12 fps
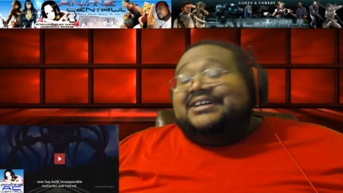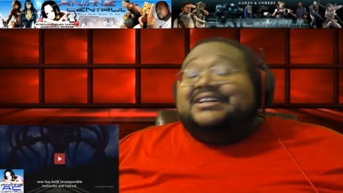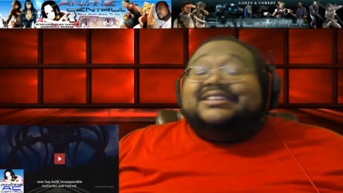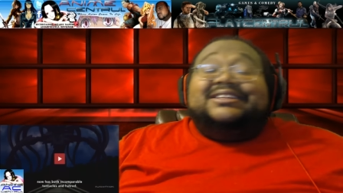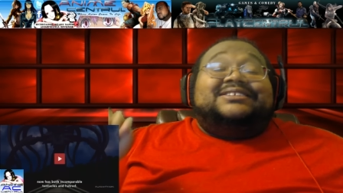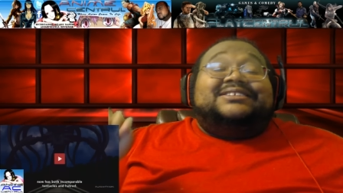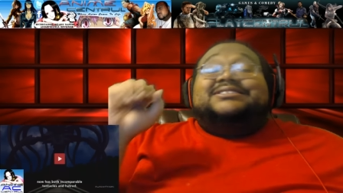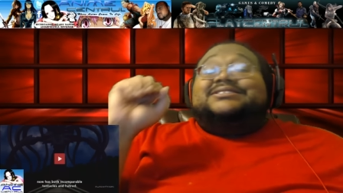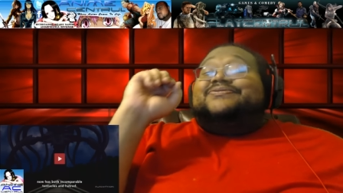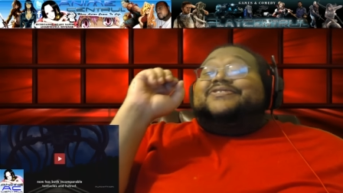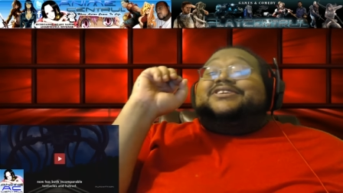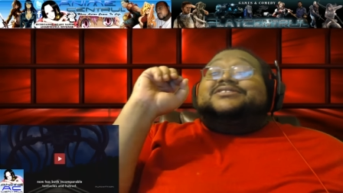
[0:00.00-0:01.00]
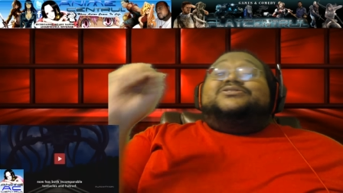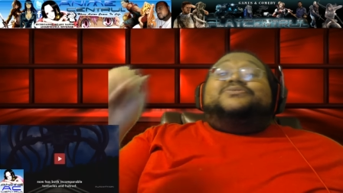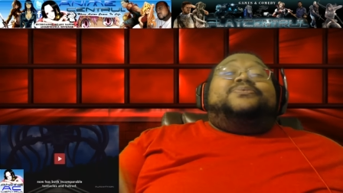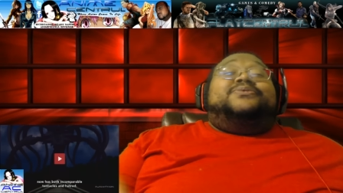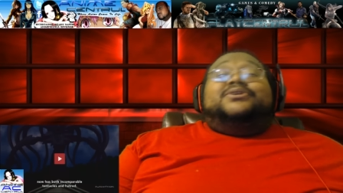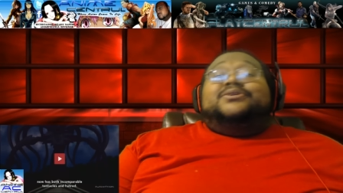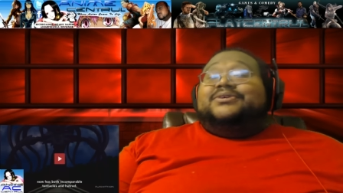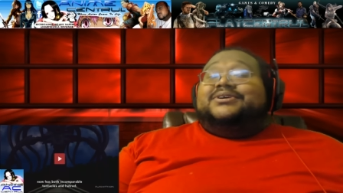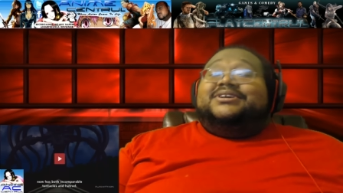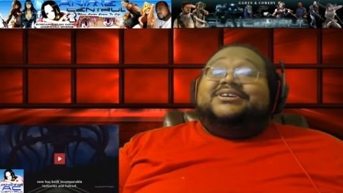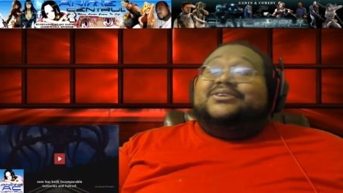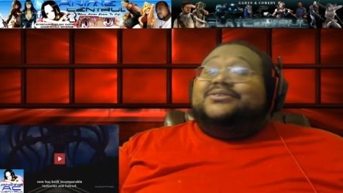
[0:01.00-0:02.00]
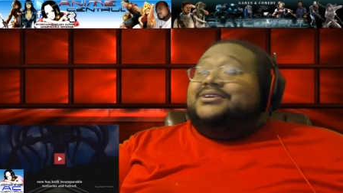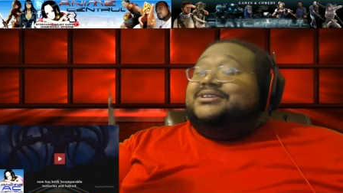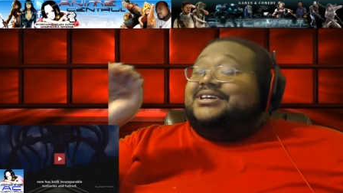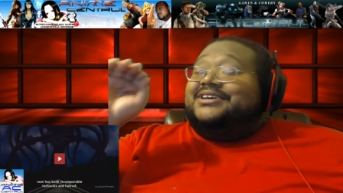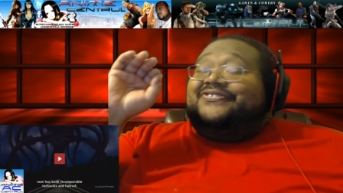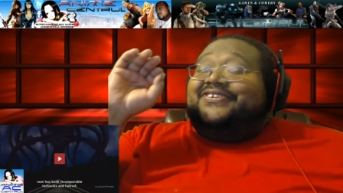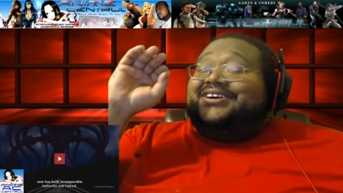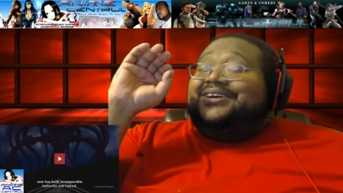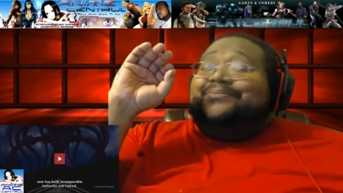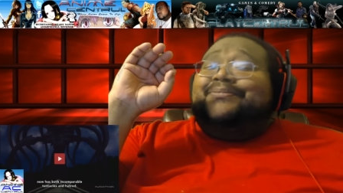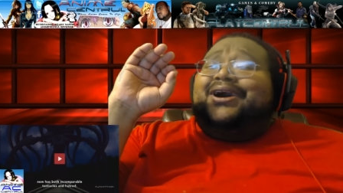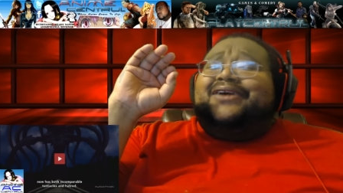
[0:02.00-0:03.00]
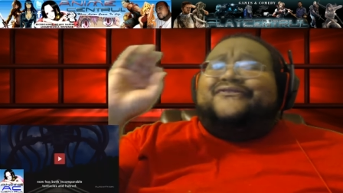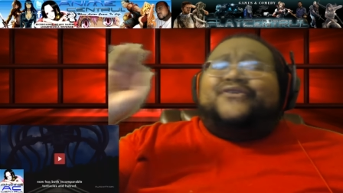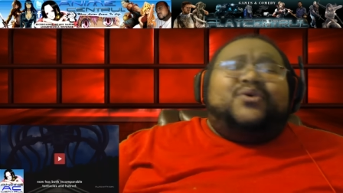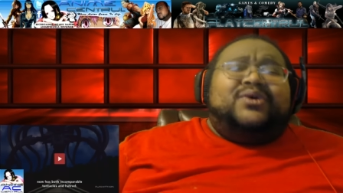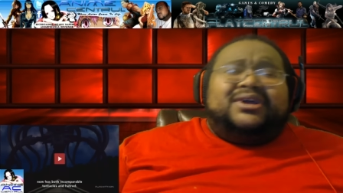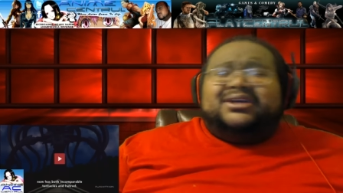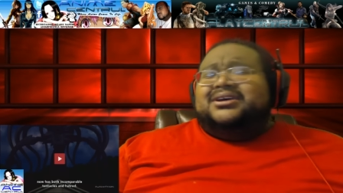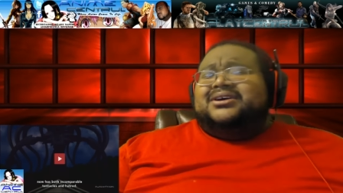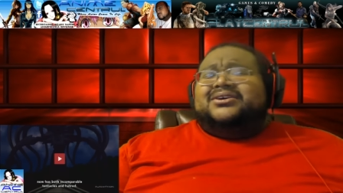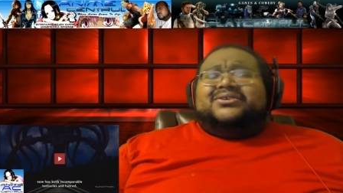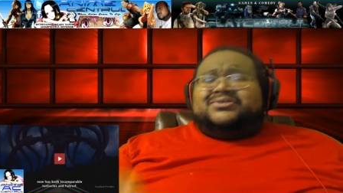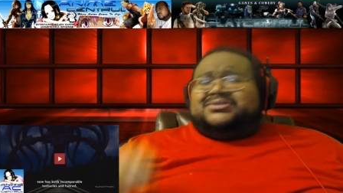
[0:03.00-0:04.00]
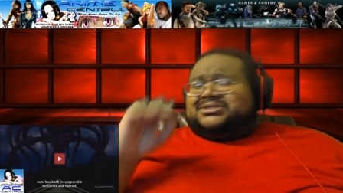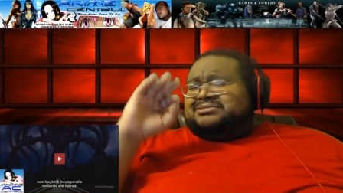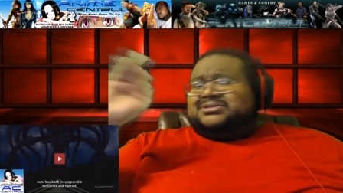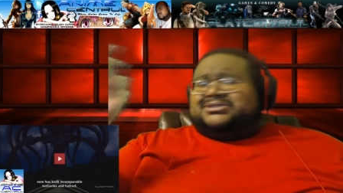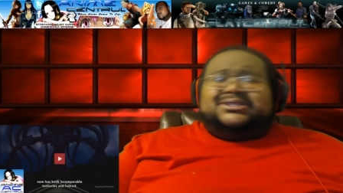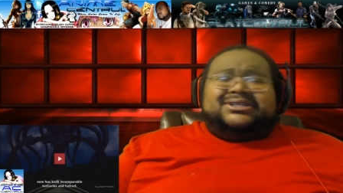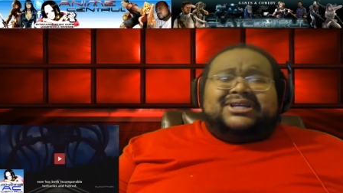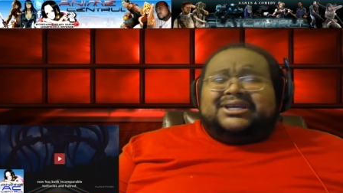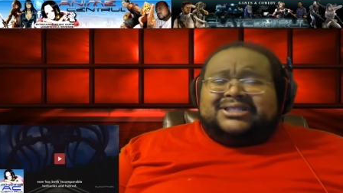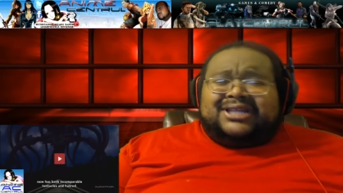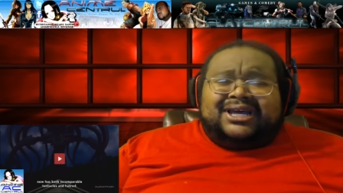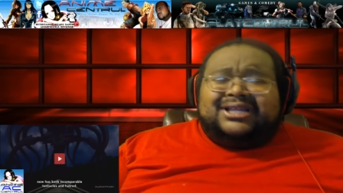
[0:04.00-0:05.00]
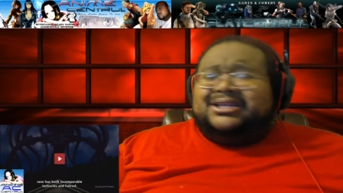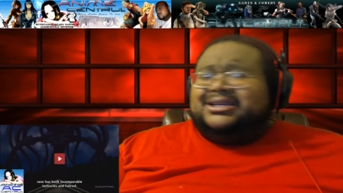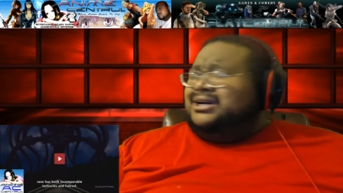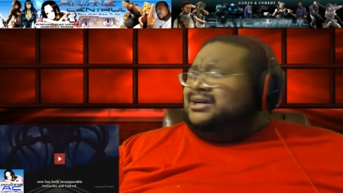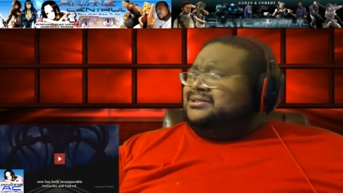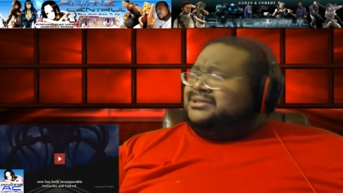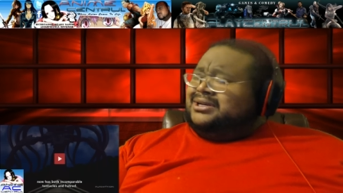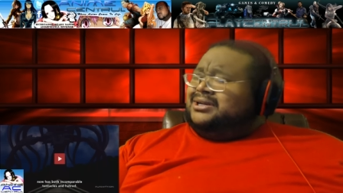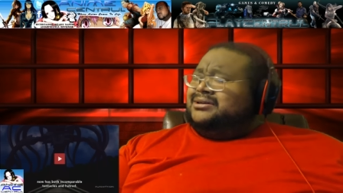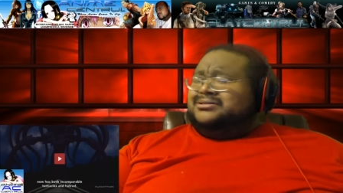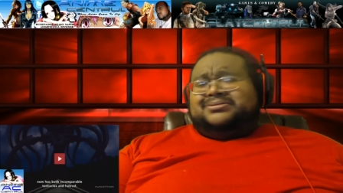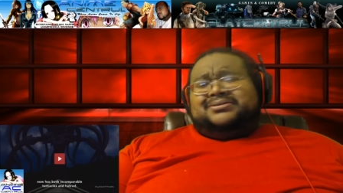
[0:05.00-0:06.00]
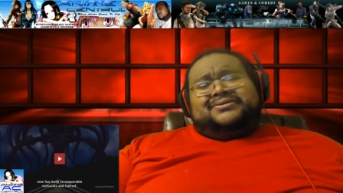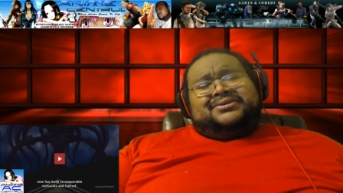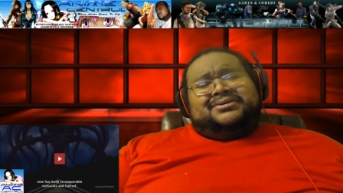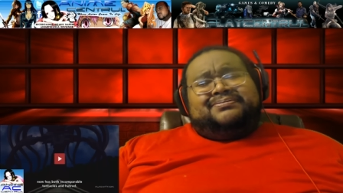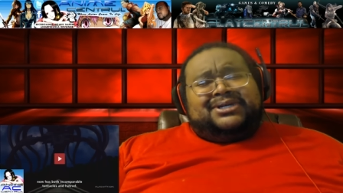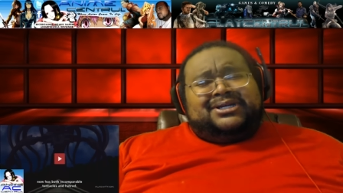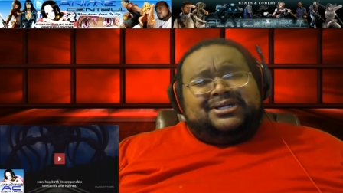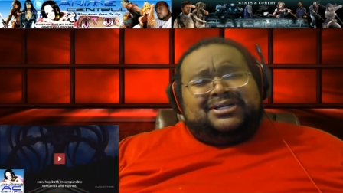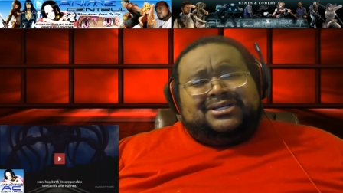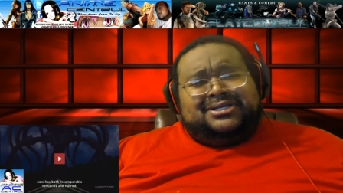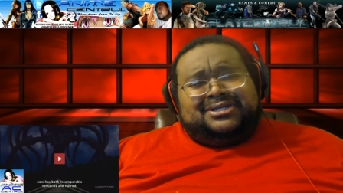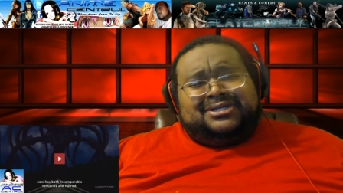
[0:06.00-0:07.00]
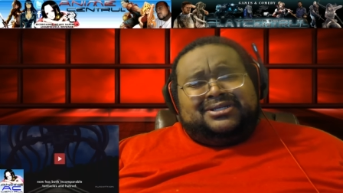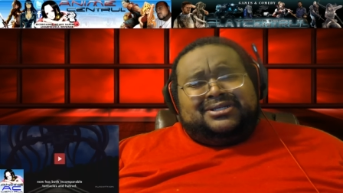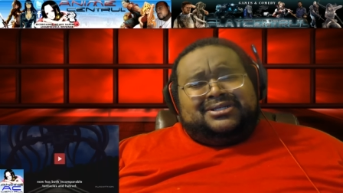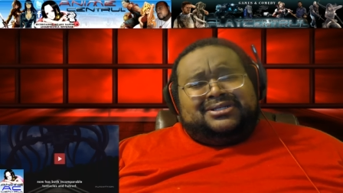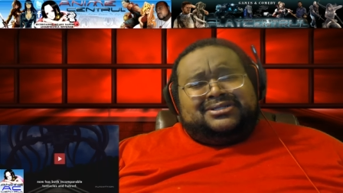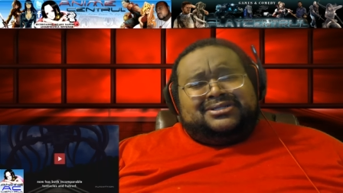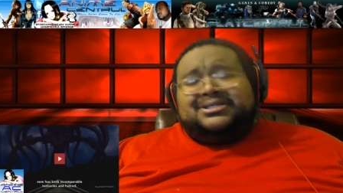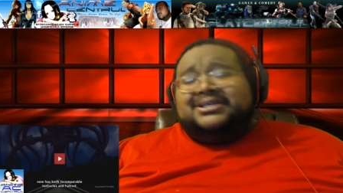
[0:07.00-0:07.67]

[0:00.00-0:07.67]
Like, this is fucking 2.0, nigga, yo. He's like fucking Mach 40 or some shit like that. Like, goddamn, it's fucking beast.